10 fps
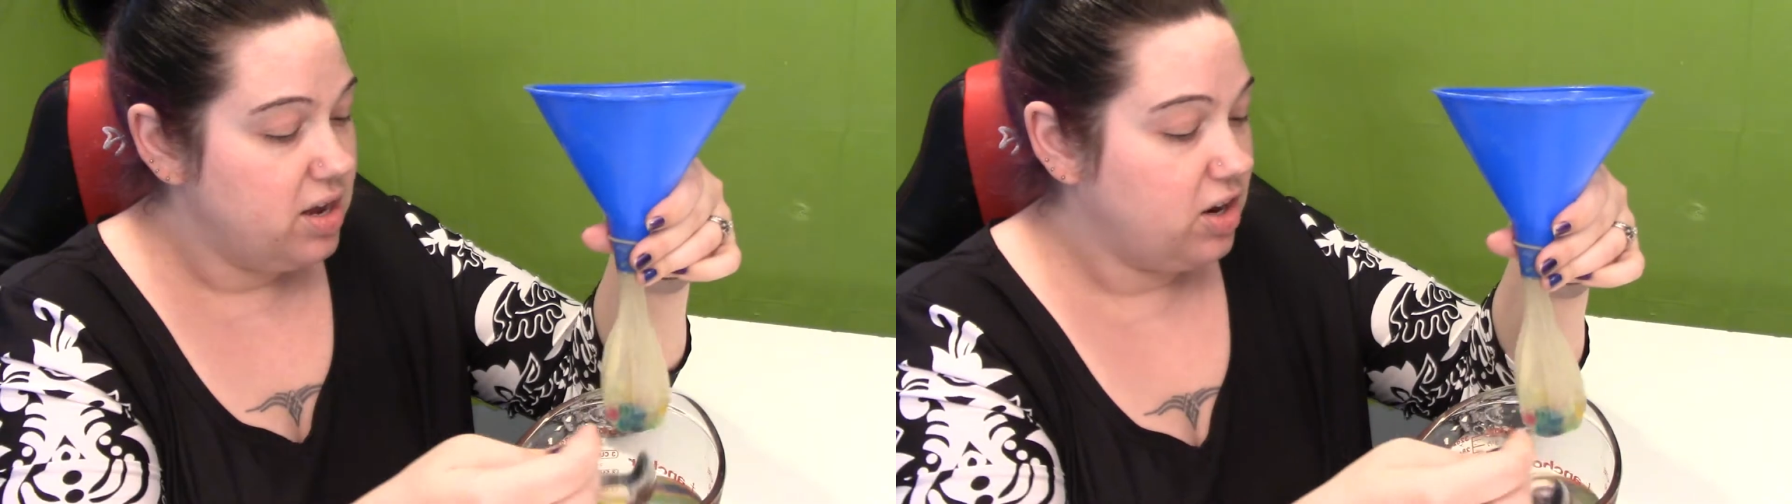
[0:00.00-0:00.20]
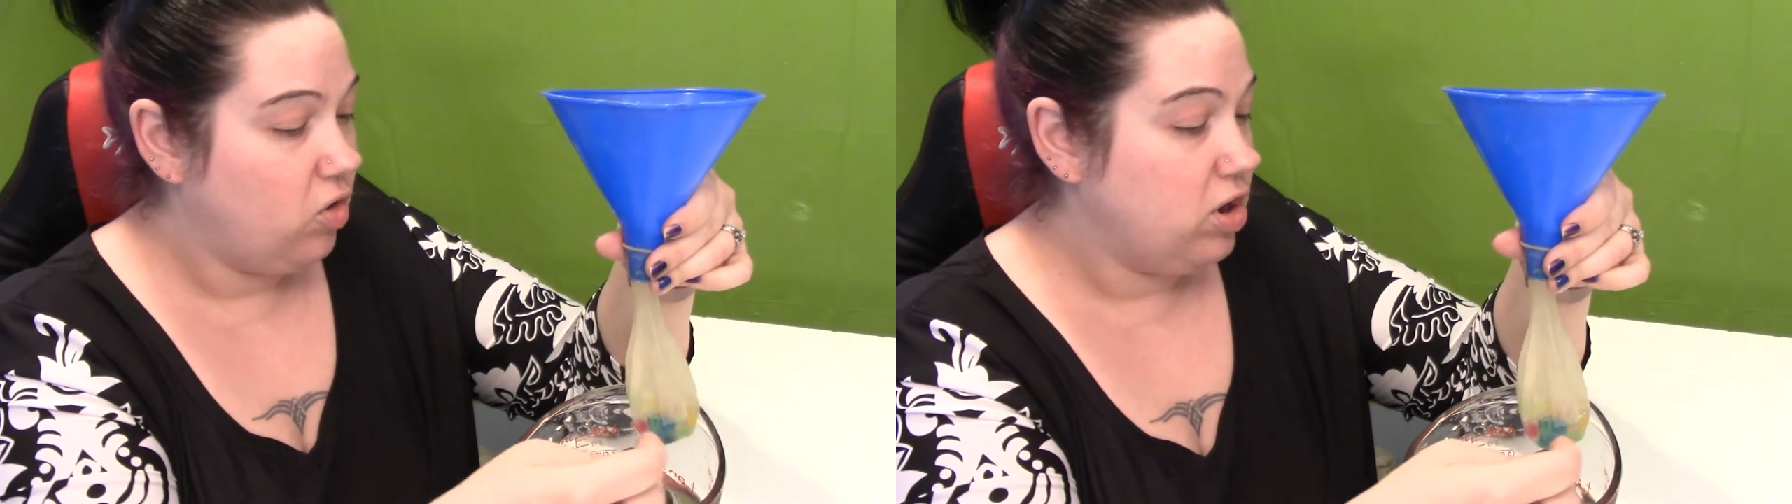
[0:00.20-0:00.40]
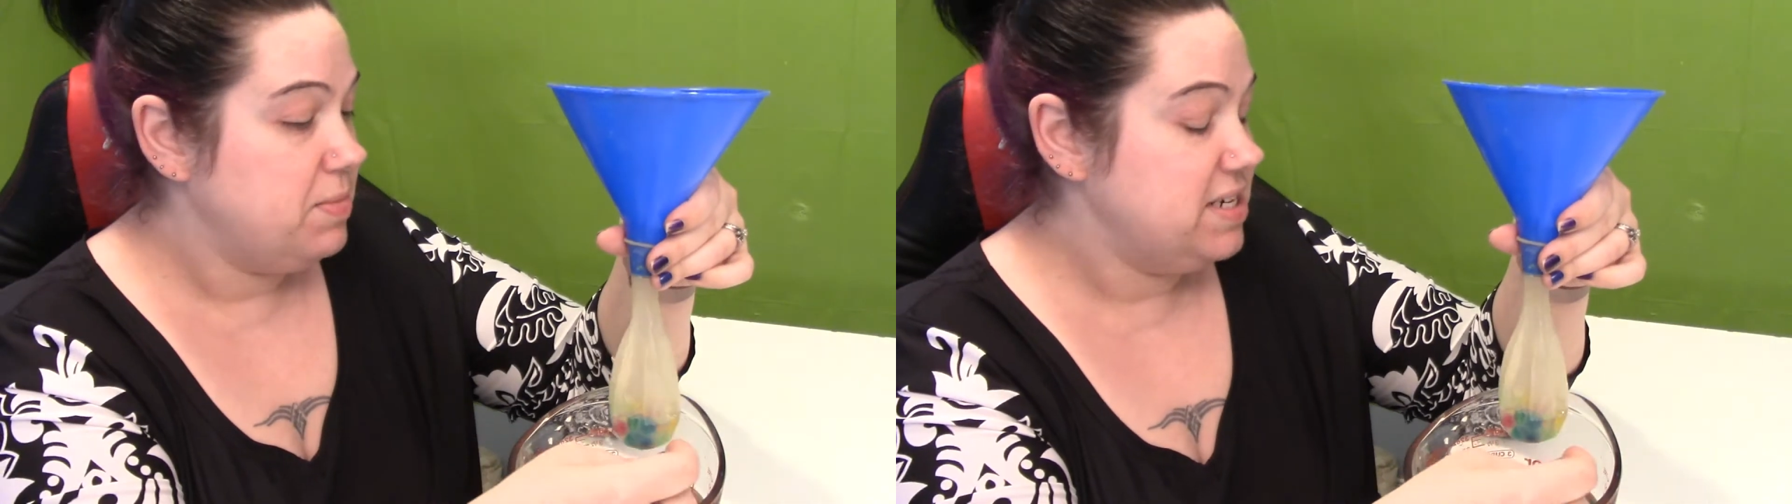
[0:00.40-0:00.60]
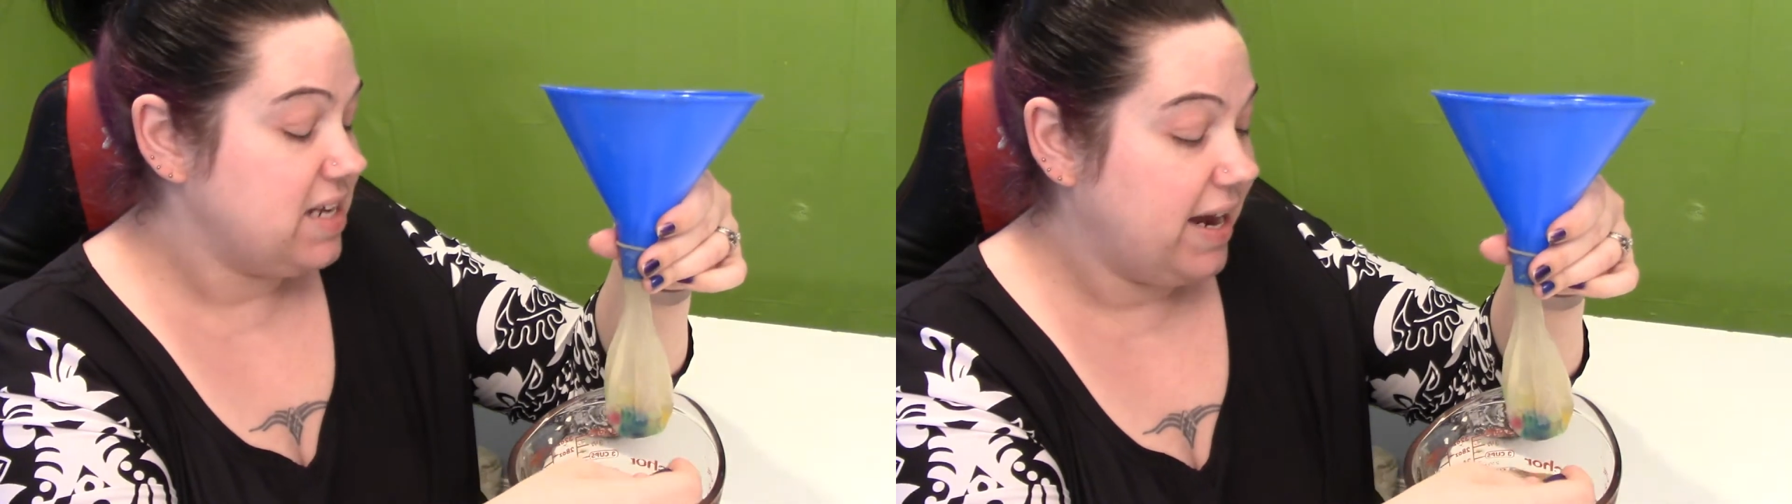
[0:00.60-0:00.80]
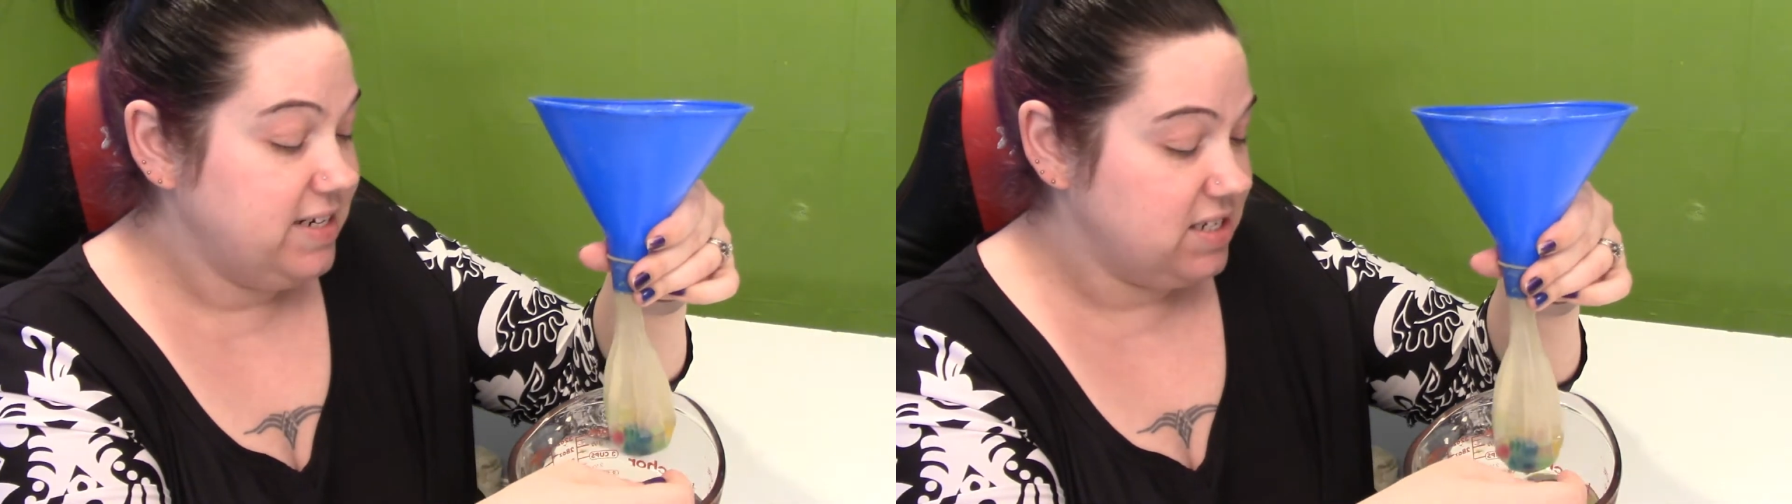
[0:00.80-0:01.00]
Now, Orbeez,
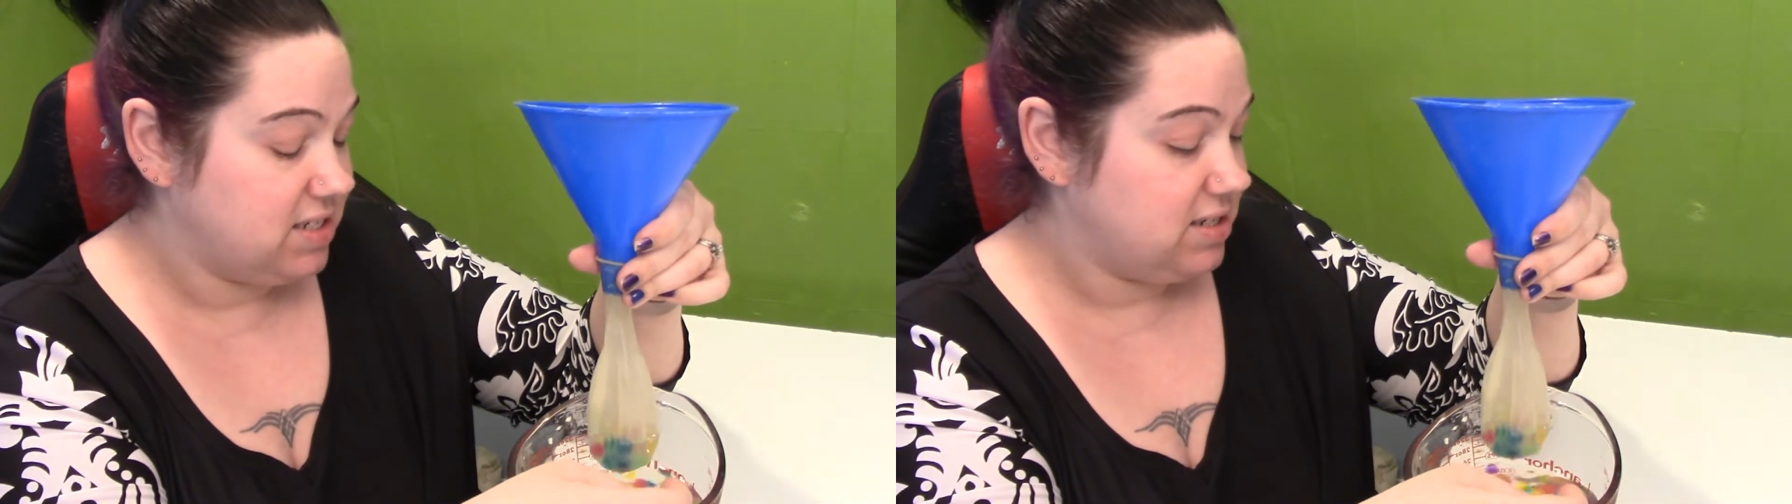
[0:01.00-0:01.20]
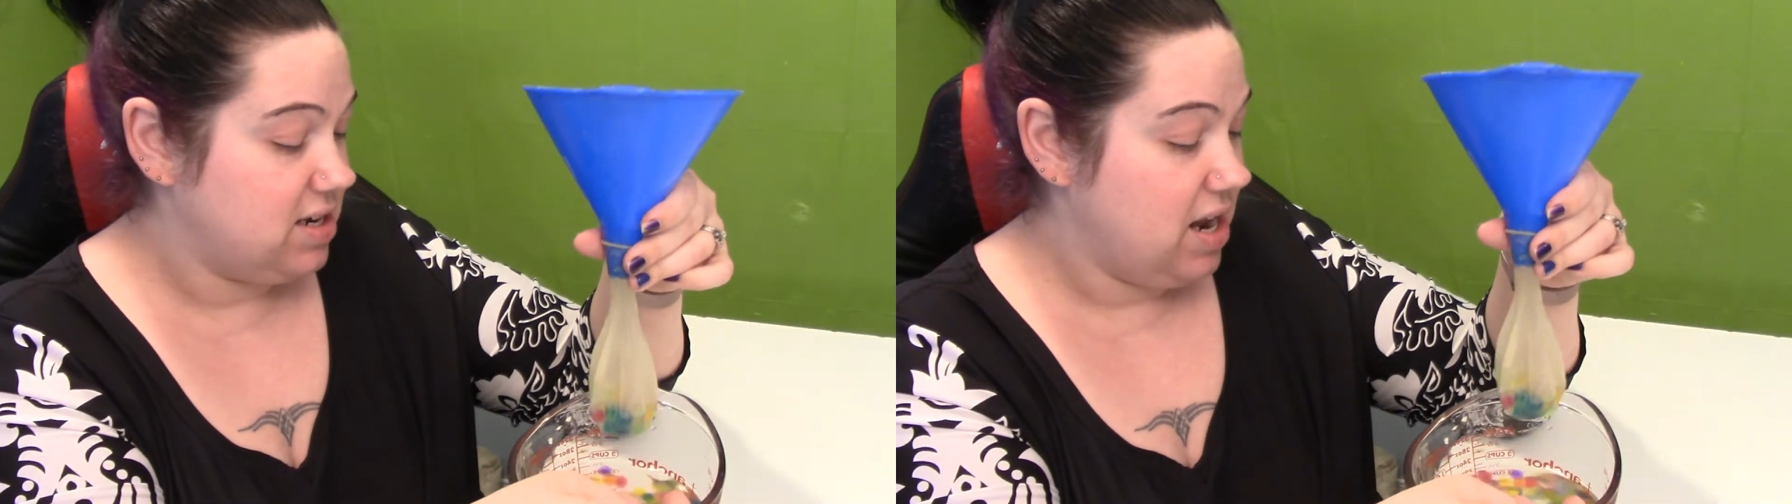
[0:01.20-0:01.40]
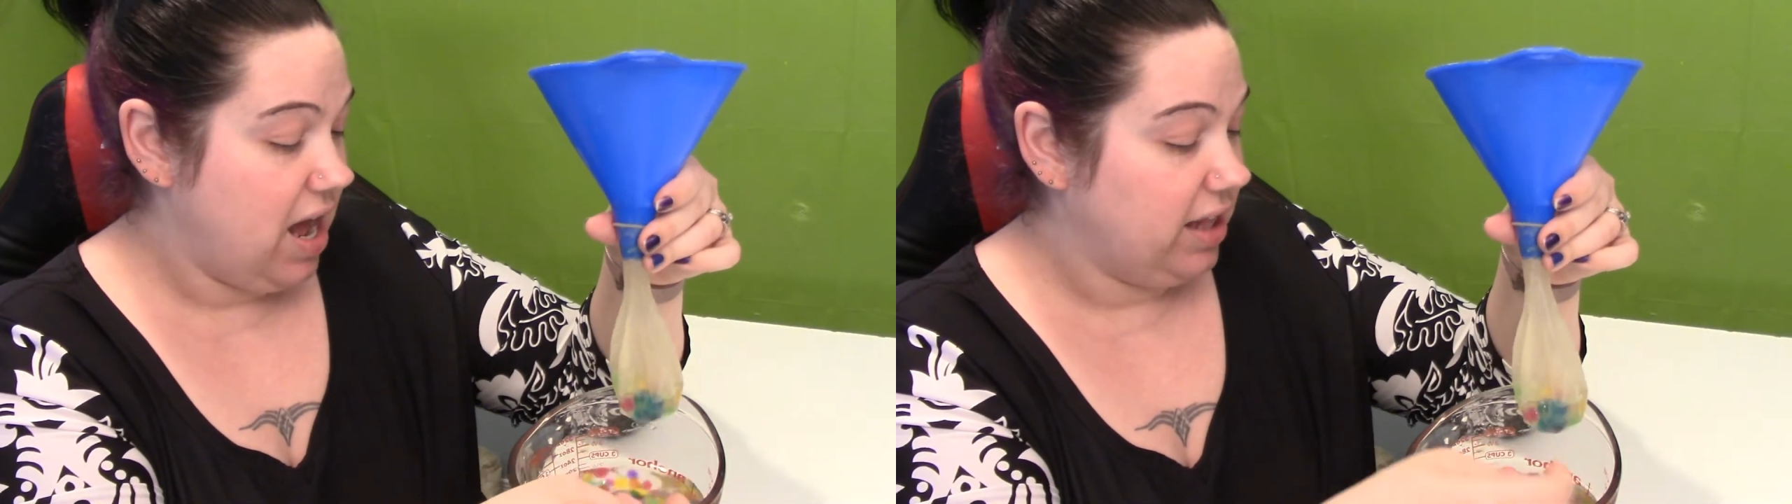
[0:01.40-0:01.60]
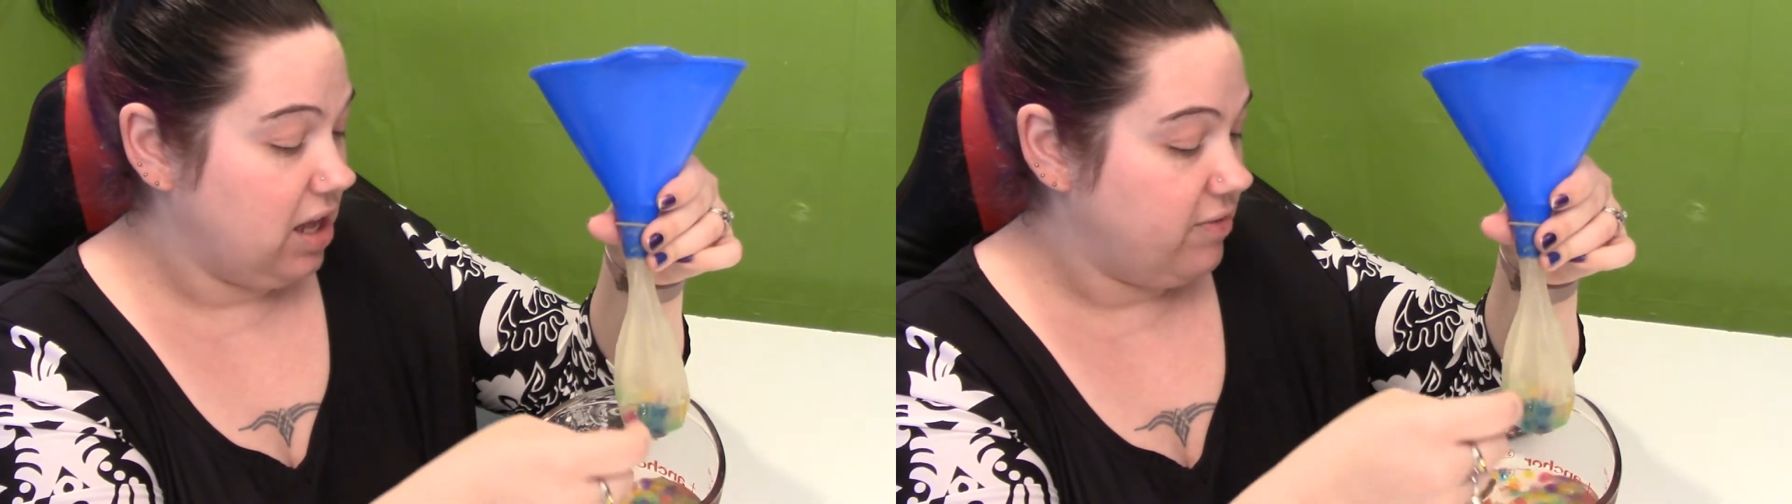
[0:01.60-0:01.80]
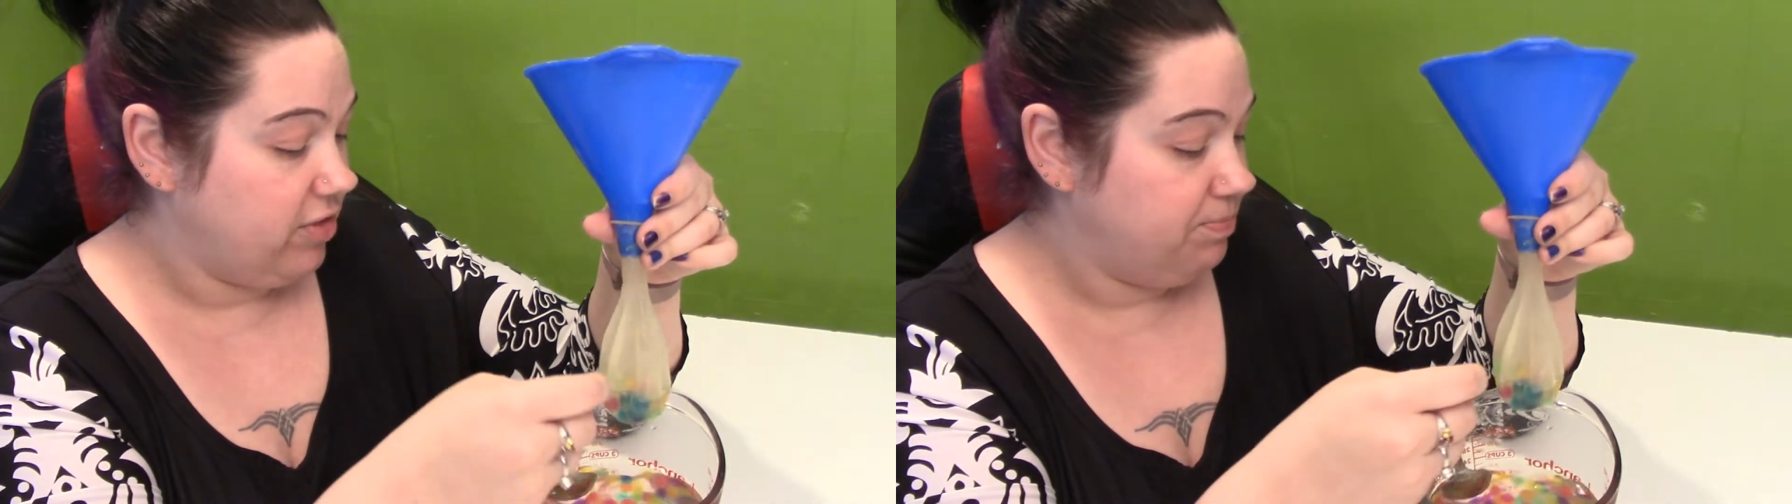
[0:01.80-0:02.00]
I
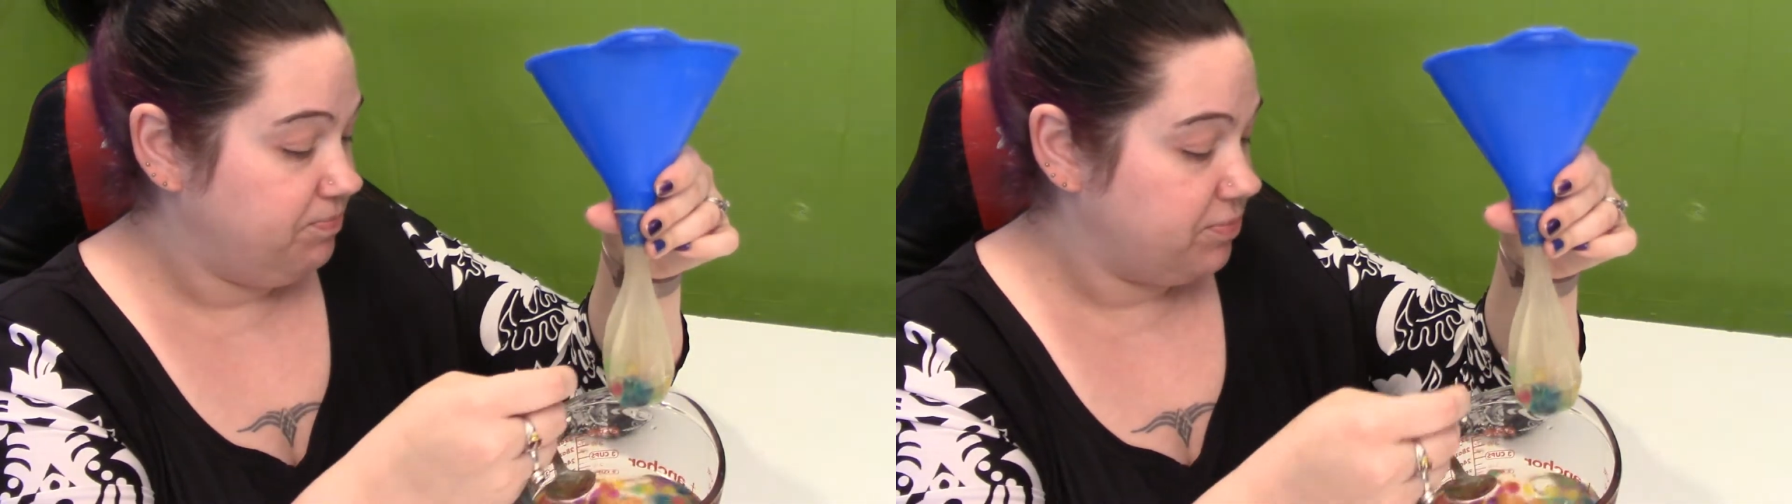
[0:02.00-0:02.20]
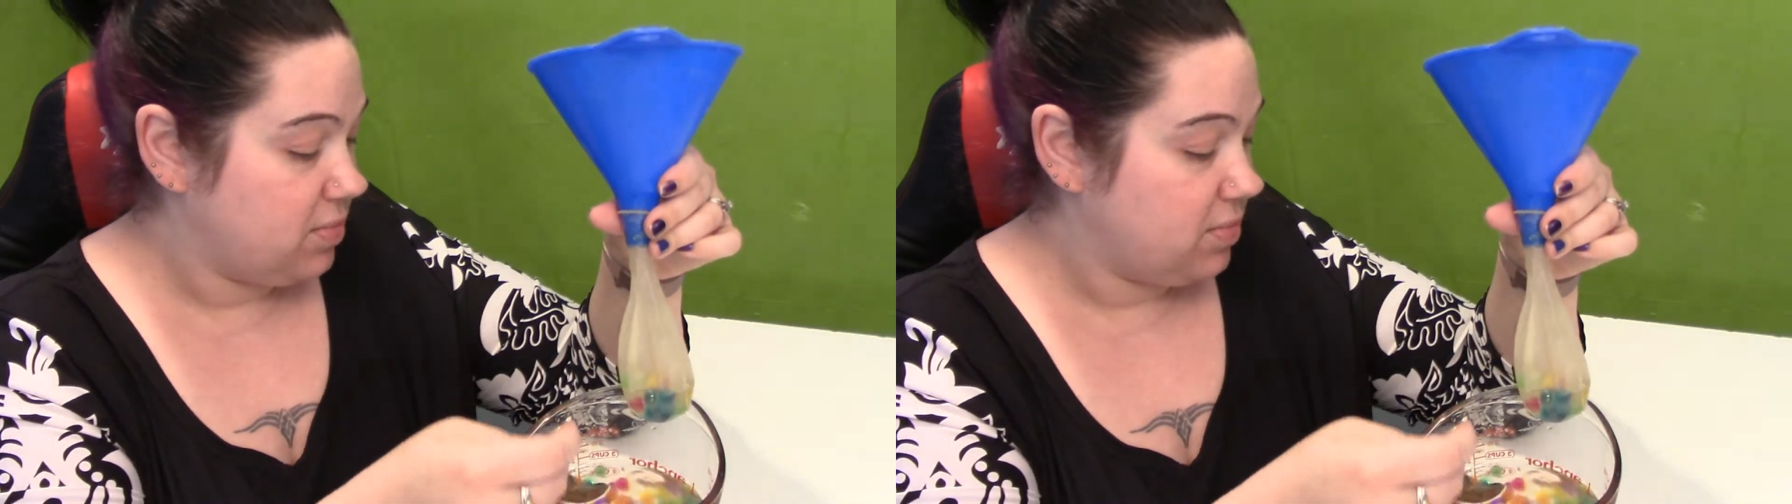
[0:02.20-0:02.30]
love them.